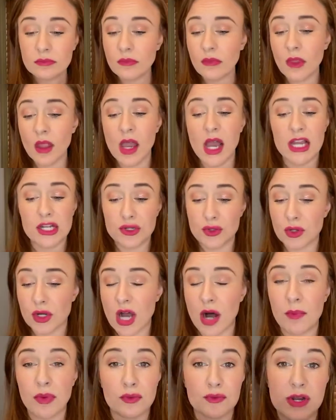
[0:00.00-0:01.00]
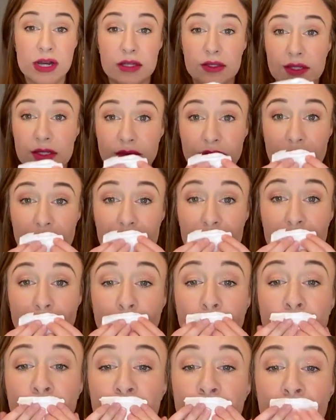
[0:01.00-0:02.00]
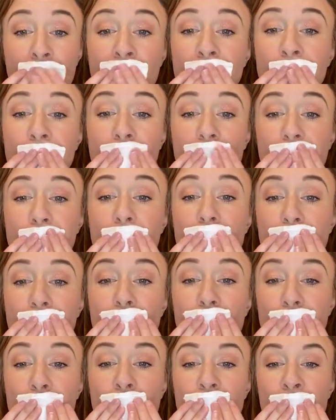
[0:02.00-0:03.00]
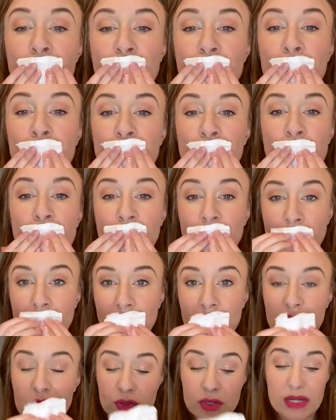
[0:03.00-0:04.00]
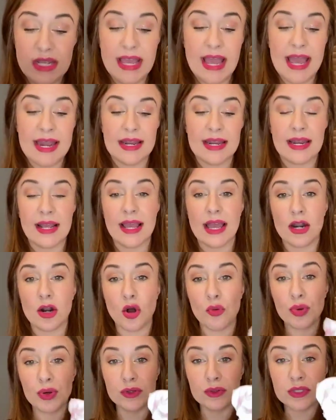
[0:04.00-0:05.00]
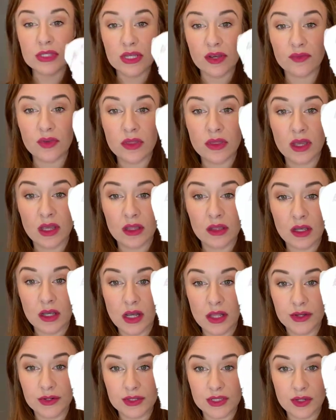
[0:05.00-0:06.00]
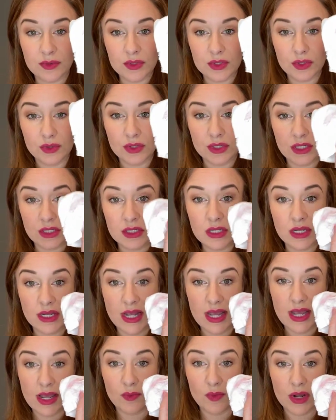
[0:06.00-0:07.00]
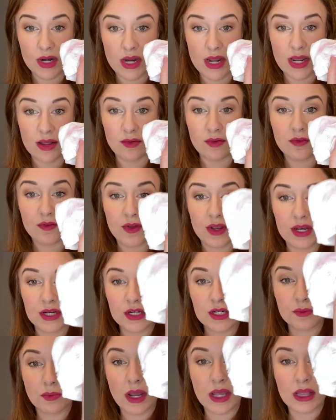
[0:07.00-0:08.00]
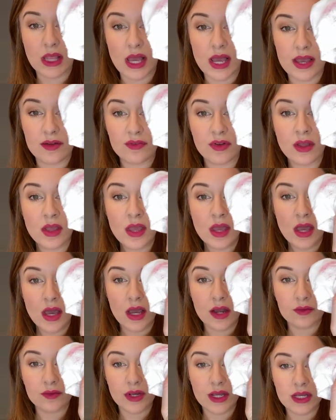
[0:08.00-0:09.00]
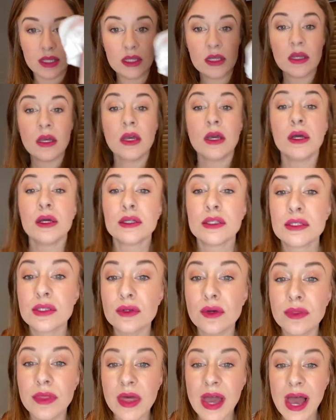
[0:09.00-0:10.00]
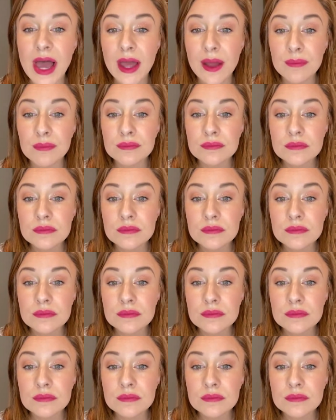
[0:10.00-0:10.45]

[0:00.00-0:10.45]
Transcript: I do a couple rounds of this. Do it again and again. I'll post everything in the colors I was using today when I finish my live. All right. So that